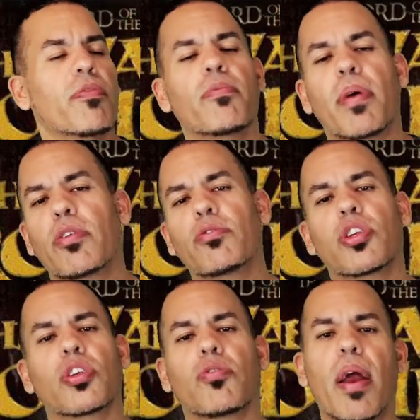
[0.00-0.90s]
For my new
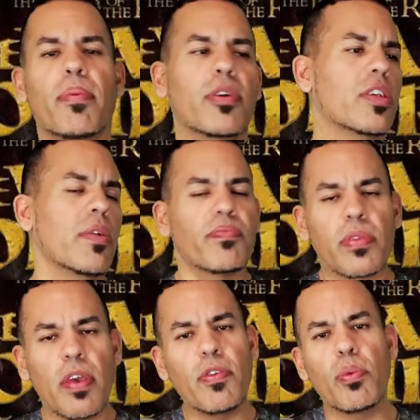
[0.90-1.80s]
subscribers,
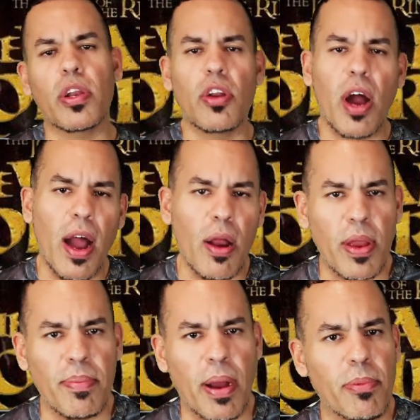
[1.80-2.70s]
if you want to know how I
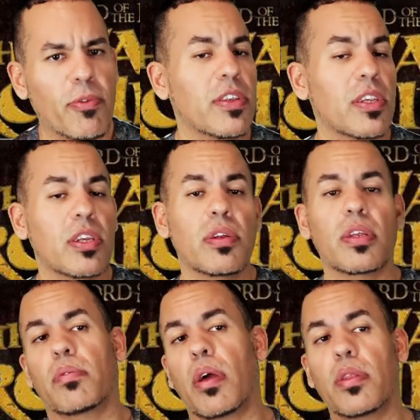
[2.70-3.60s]
rate my movie, just
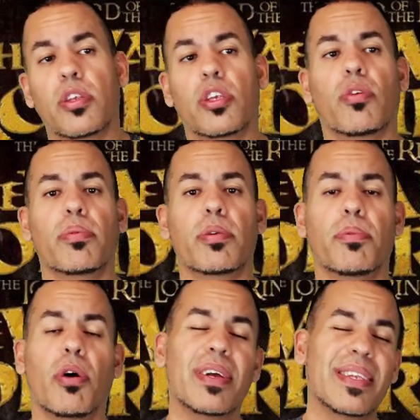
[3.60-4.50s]
click on the description
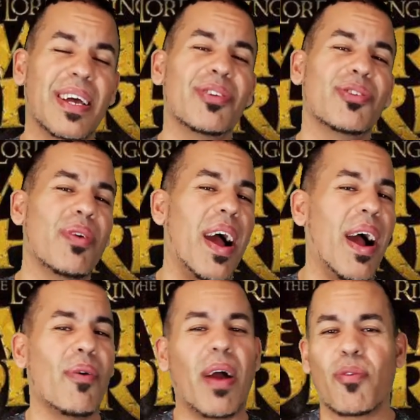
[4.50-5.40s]
below. It tells you
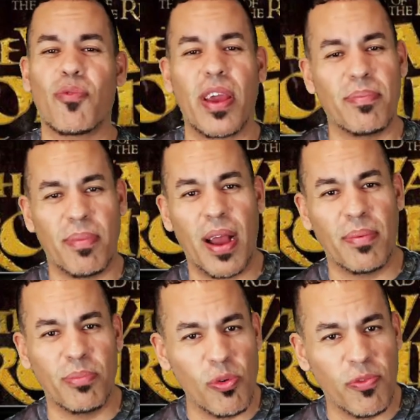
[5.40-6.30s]
how I rate
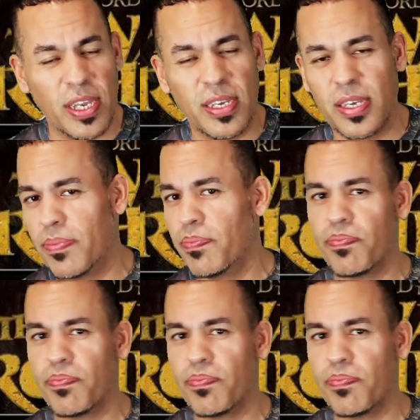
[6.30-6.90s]
my movies.